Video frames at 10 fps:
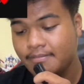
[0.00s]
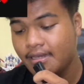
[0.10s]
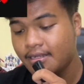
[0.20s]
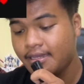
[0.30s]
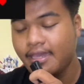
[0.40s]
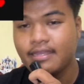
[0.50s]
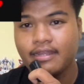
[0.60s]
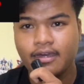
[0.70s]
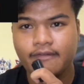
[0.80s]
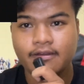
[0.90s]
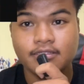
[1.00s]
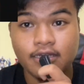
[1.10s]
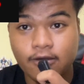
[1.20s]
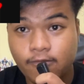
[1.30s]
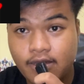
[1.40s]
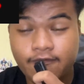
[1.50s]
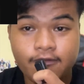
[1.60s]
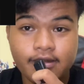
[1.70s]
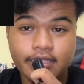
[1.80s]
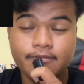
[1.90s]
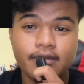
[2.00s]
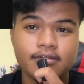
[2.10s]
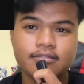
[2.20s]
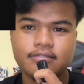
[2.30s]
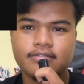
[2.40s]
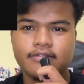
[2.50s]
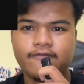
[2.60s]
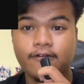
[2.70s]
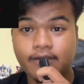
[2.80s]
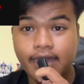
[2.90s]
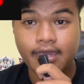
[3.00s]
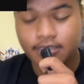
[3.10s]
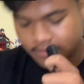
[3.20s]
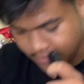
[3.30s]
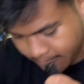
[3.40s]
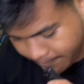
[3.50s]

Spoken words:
battle and avatar. Well, 4X battle, 4X.